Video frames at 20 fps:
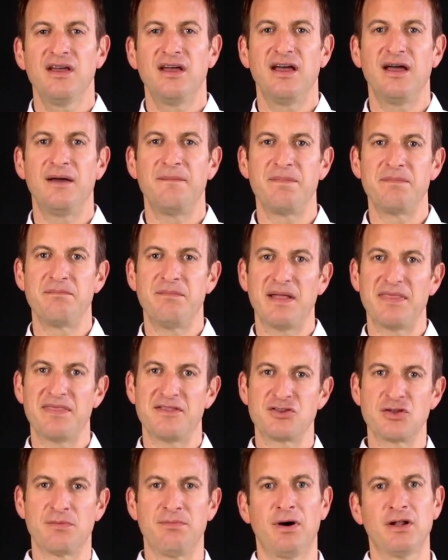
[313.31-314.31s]
But
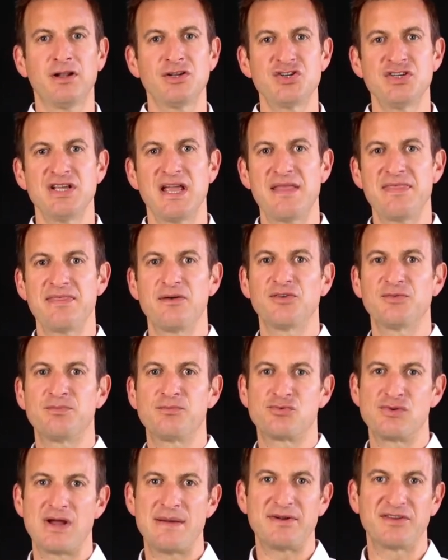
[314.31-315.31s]
the topology and those
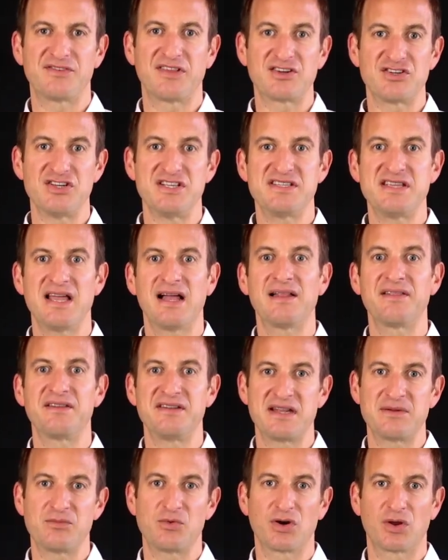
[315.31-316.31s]
parameters actually tell the
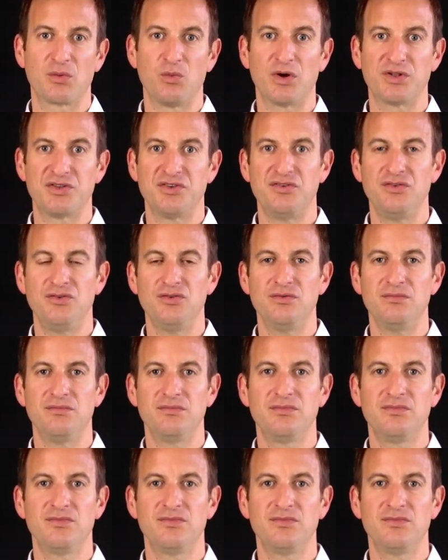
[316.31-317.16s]
network what to do.